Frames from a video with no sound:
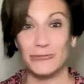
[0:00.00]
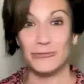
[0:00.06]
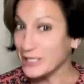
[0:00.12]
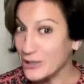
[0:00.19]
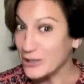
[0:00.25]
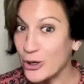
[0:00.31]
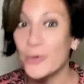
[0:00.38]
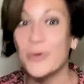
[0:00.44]
We
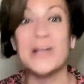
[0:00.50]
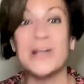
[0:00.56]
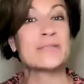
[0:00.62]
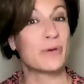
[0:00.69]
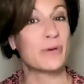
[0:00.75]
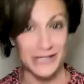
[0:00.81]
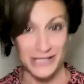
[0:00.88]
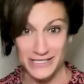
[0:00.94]
can
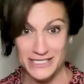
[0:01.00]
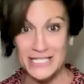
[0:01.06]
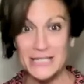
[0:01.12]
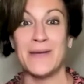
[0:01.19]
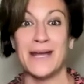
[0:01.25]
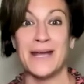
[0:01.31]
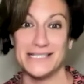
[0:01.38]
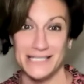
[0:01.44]
always bring the
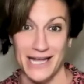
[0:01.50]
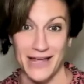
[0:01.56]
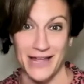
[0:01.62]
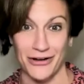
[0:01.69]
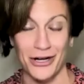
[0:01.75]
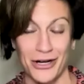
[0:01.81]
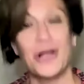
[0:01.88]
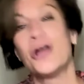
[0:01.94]
team back
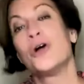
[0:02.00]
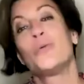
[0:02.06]
together.